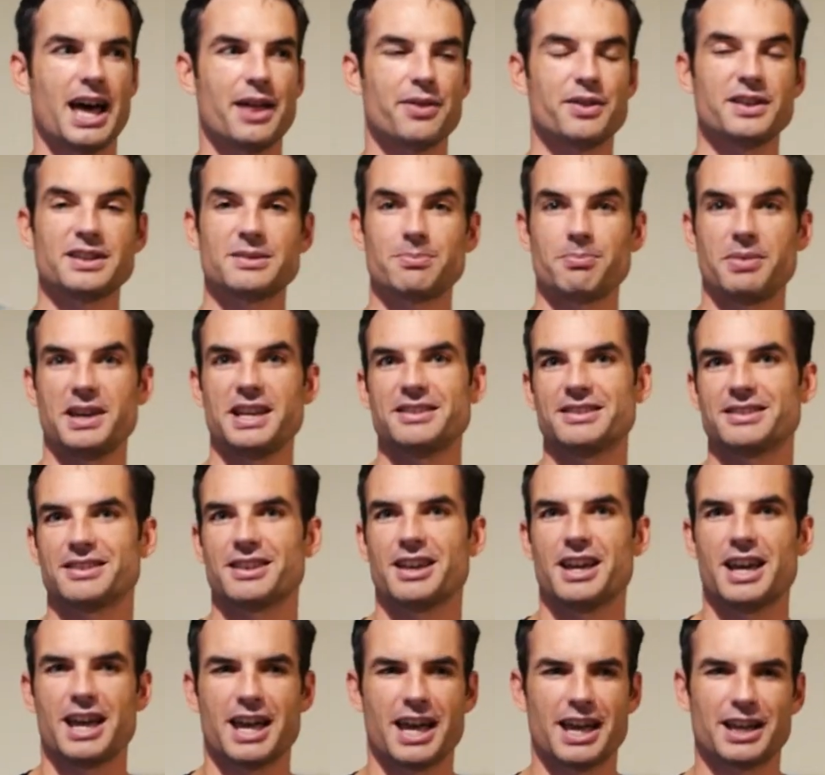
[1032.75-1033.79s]
This piece,
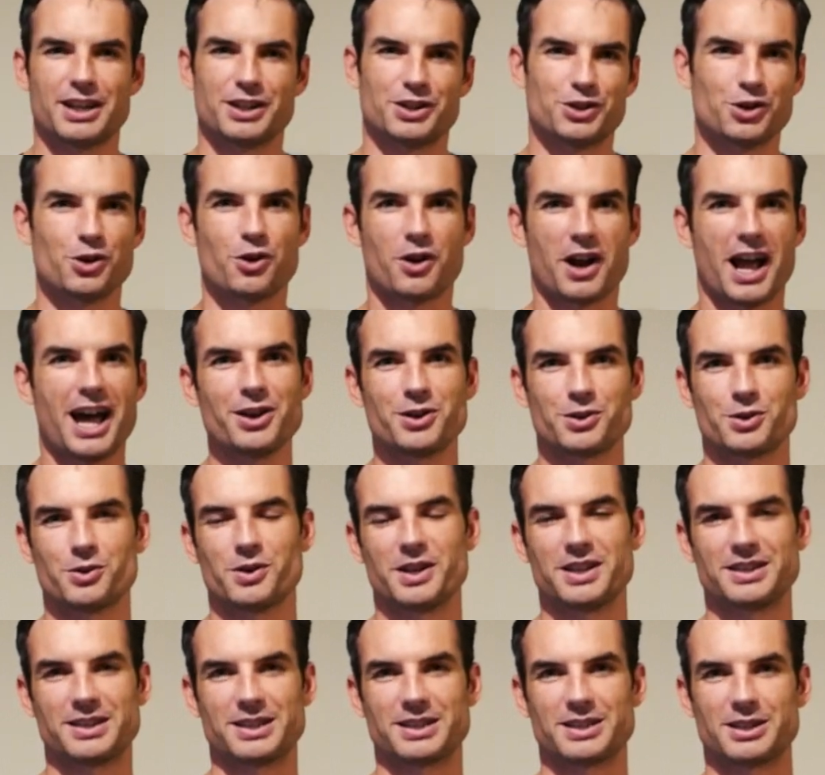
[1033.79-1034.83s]
sure,
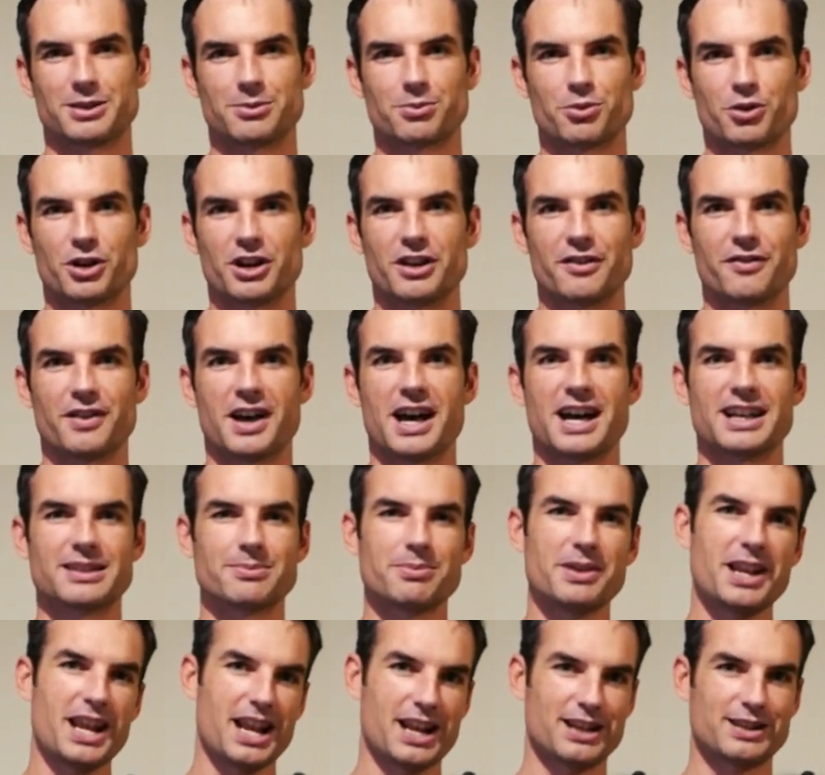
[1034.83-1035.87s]
126 is pretty
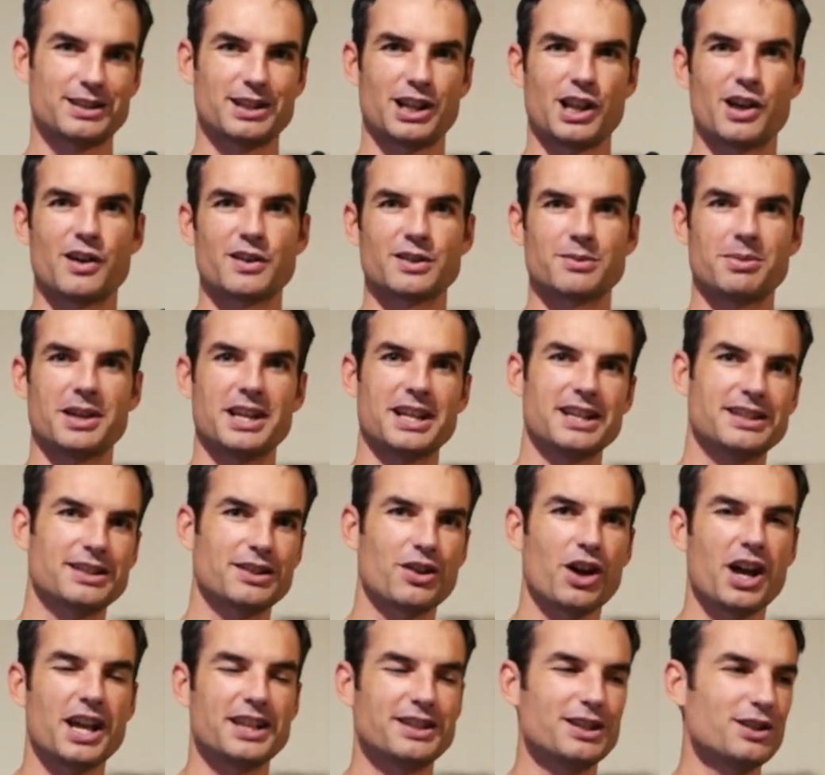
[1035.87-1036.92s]
fast, but at a slower speed,
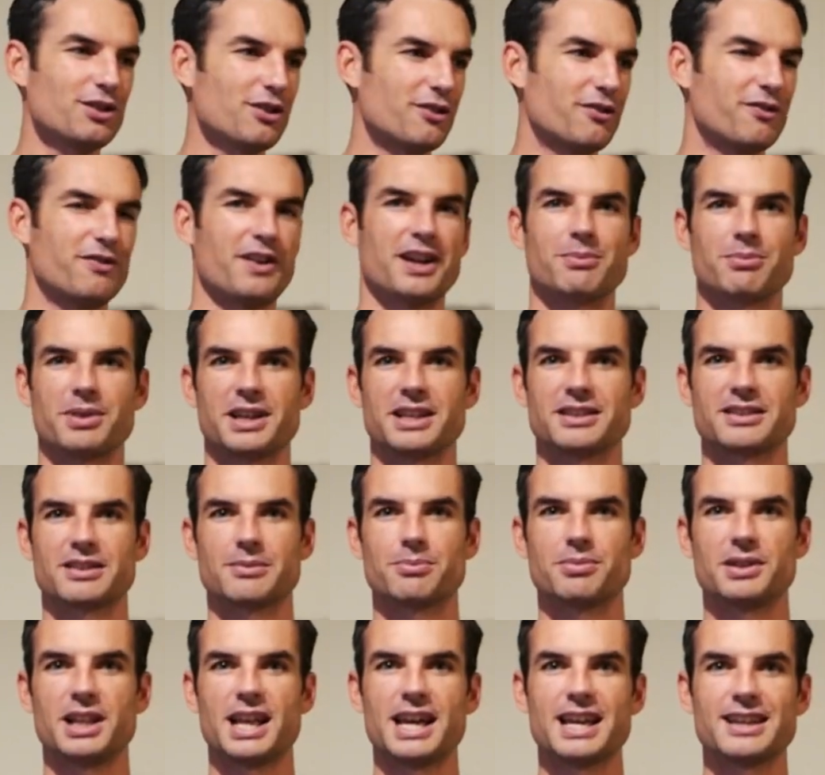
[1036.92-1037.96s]
it's a good fun piece to
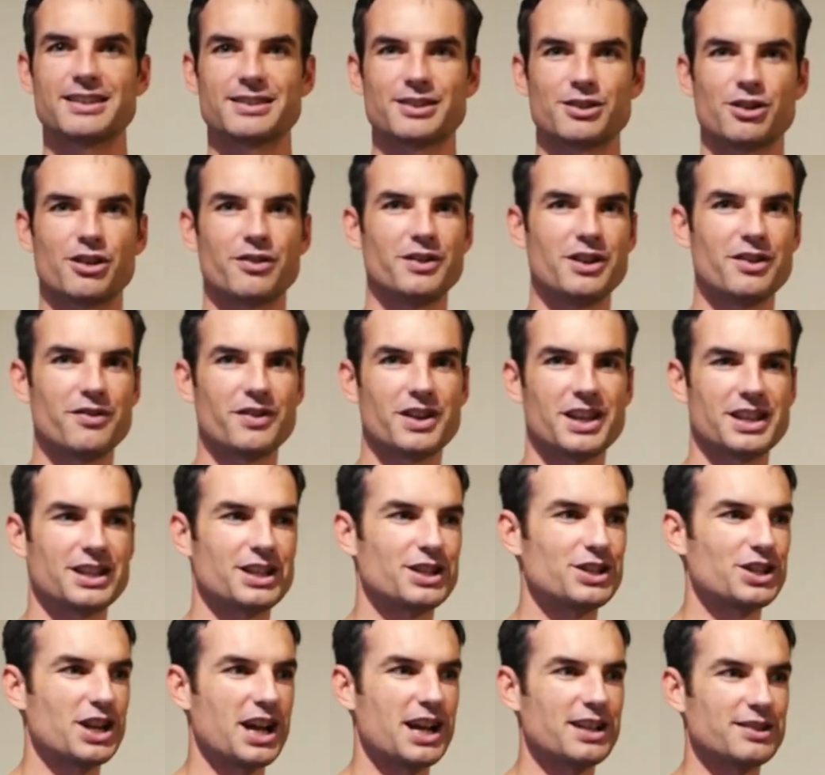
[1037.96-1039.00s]
play. So if you ever get the
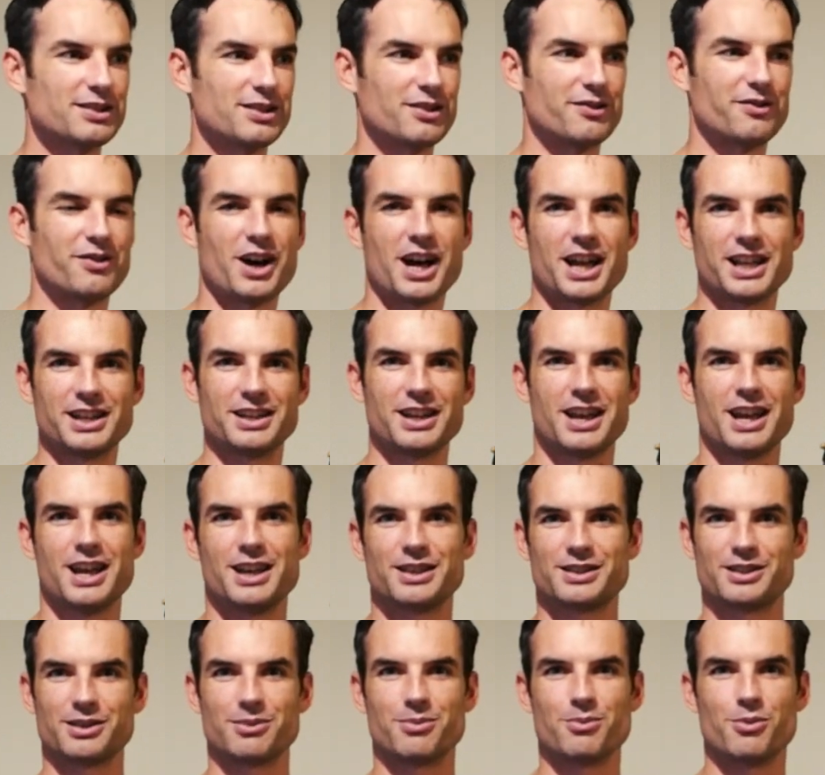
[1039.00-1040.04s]
chance to find
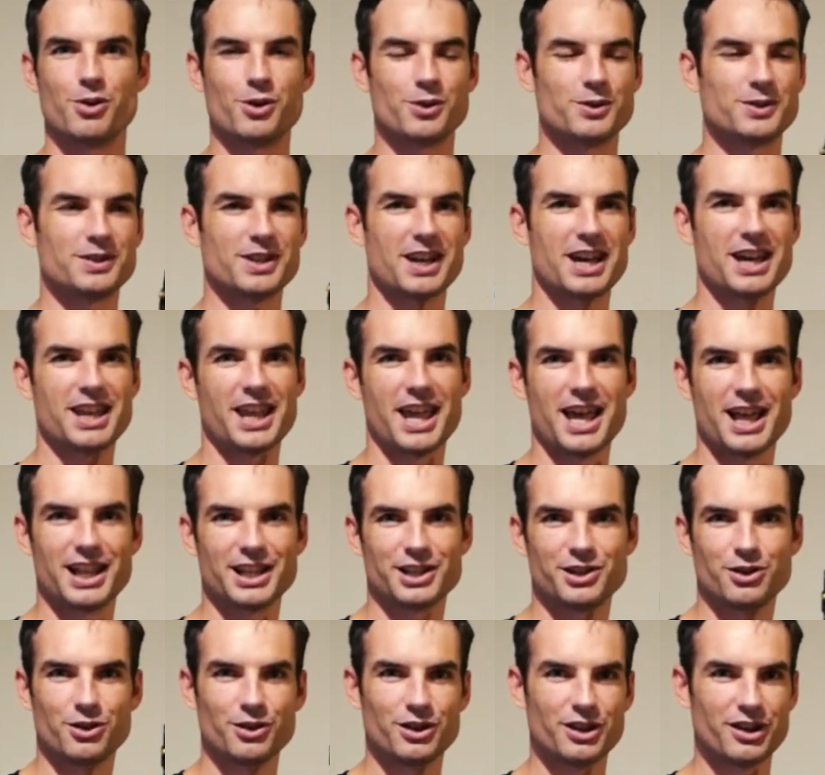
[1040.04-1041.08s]
some Mozart
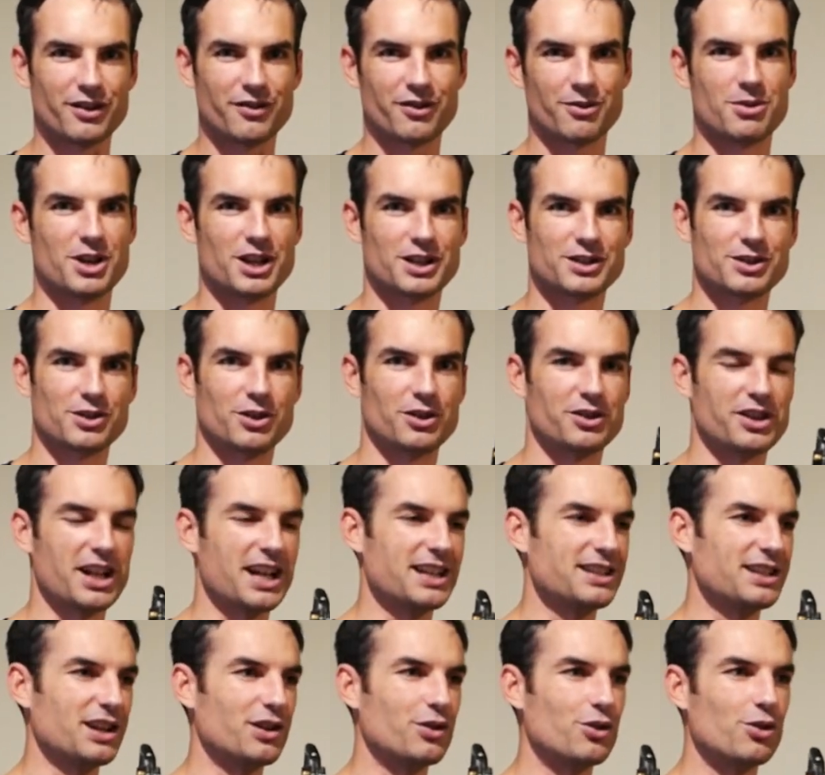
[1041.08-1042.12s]
Alleluia from
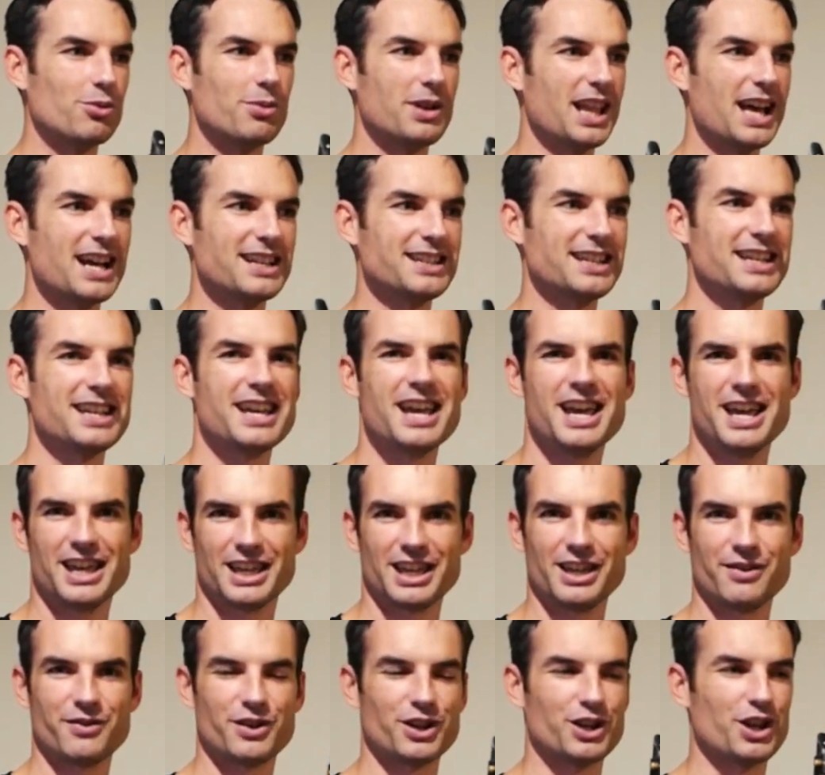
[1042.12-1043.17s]
Exsultate, jubilate,
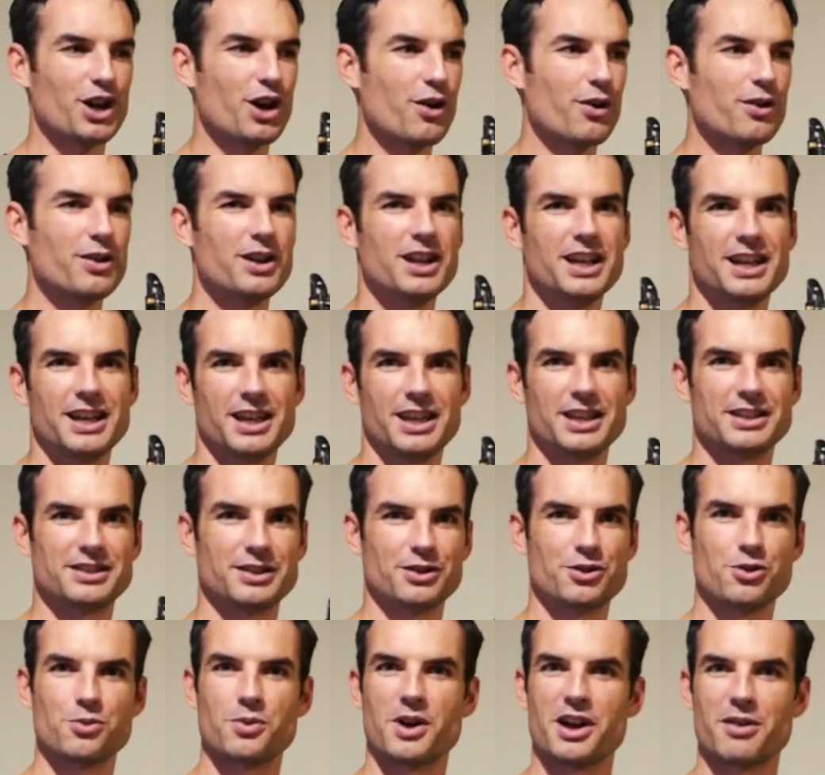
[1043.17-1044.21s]
give it a go. It's a
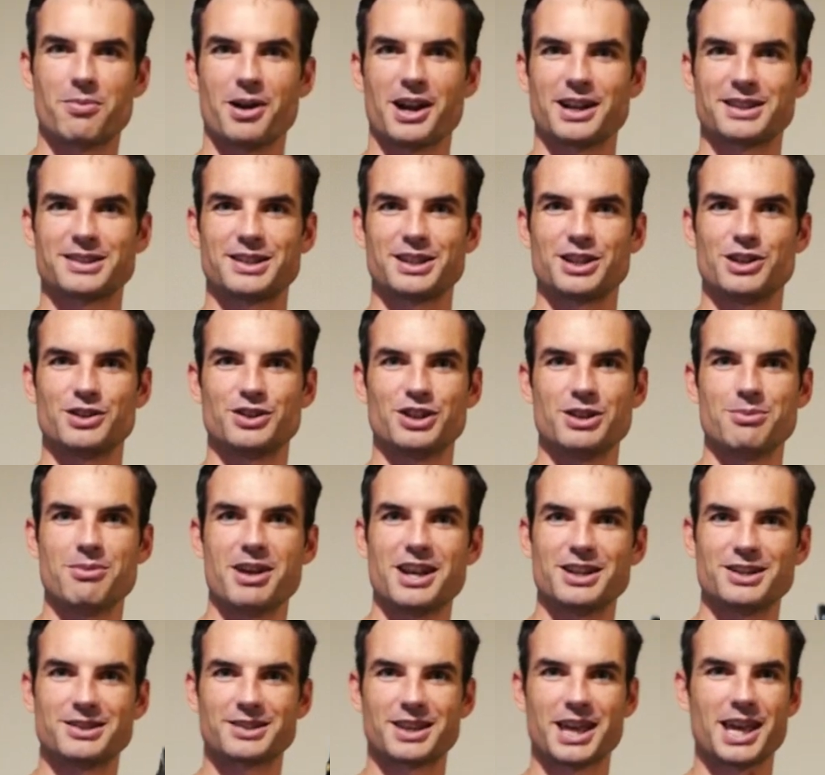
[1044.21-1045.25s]
good way of practicing your G
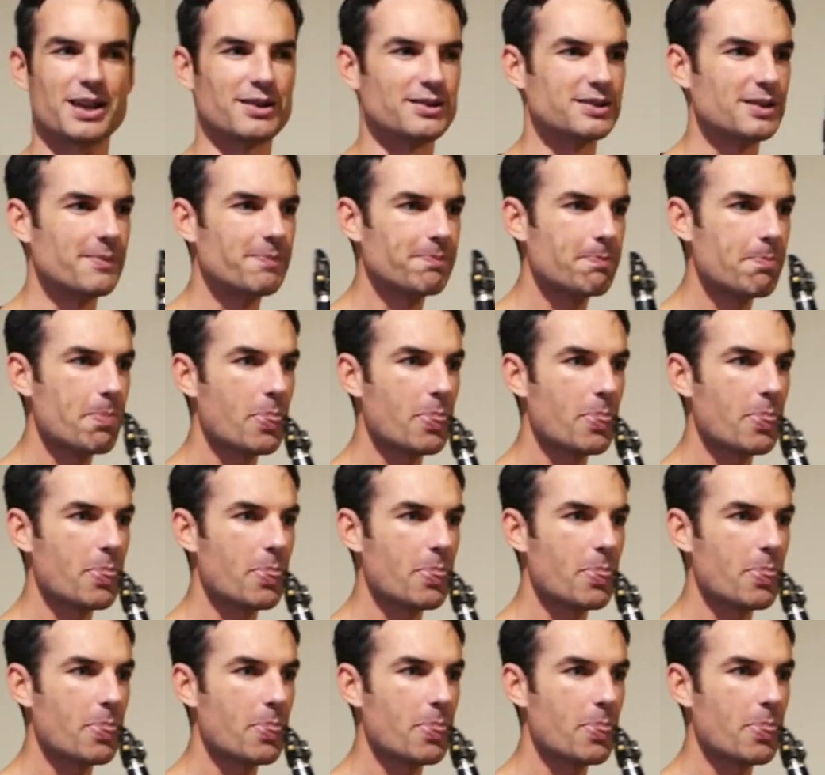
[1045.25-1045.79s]
major scales.